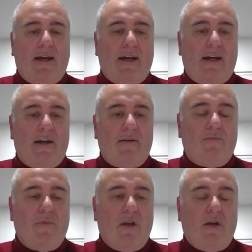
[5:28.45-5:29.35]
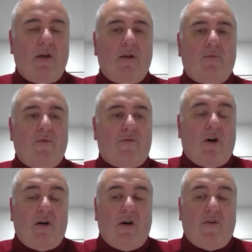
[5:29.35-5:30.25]
We've
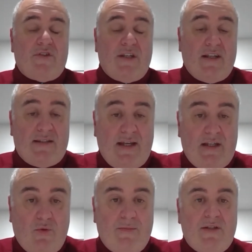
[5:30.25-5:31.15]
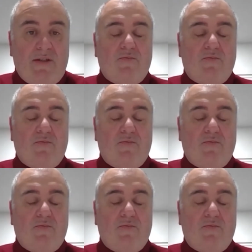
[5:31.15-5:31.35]
got obviously senior women's.